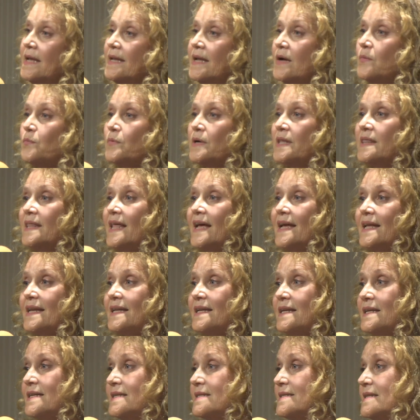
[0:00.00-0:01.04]
Now what
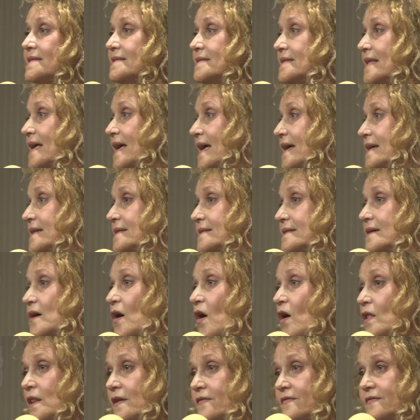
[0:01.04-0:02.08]
that is, is that
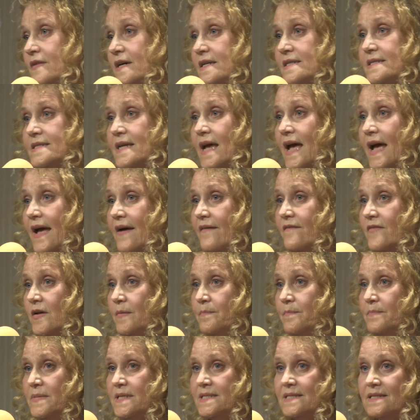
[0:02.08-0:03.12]
all of us have
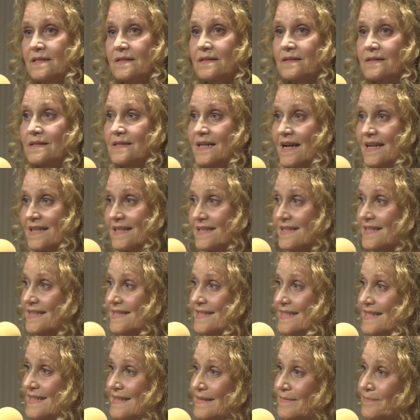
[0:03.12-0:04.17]
a mystical
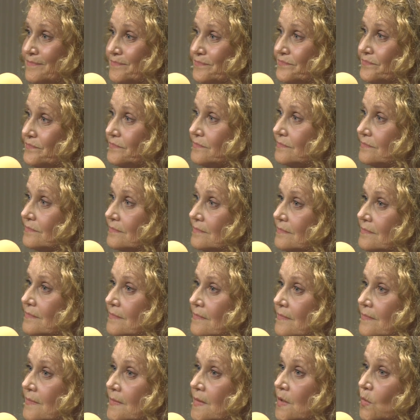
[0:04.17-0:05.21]
tendency.
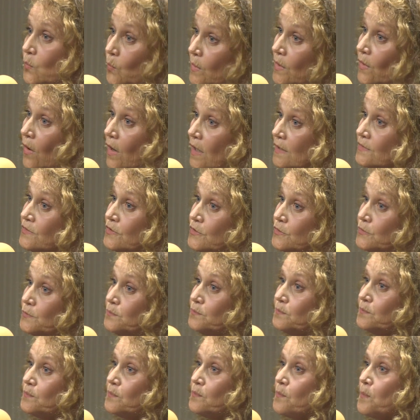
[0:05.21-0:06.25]
We all
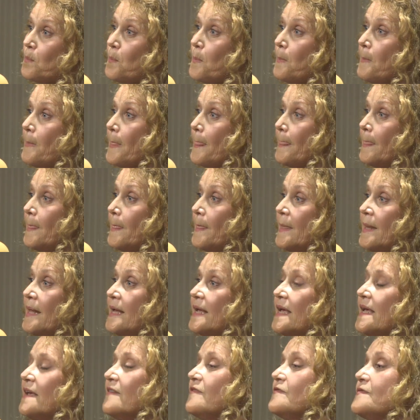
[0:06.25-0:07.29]
do.
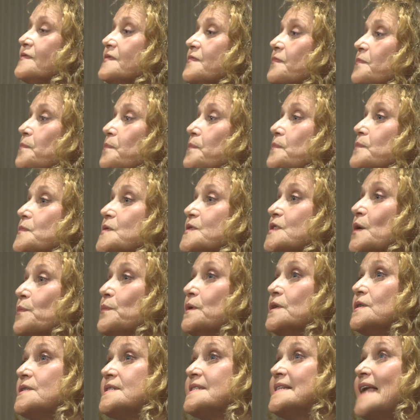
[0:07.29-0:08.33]
If
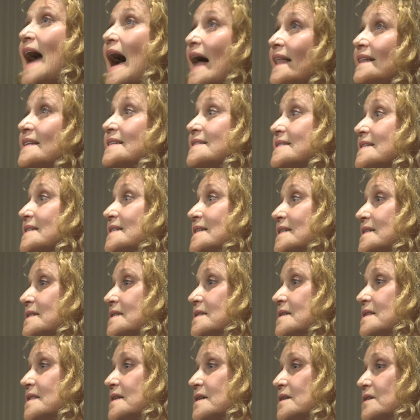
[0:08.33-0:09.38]
someone's not listening
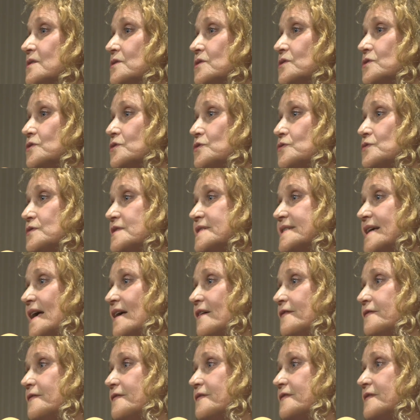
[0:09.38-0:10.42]
to their true
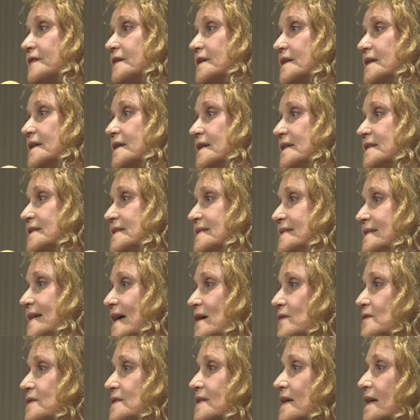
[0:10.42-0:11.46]
self, it
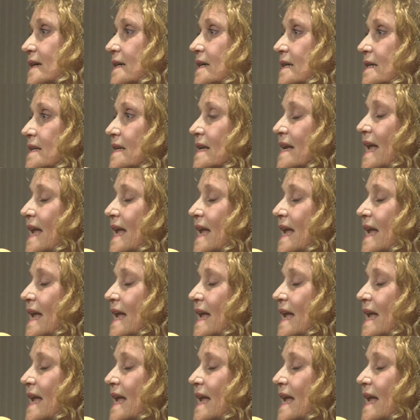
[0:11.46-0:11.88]
sounds like a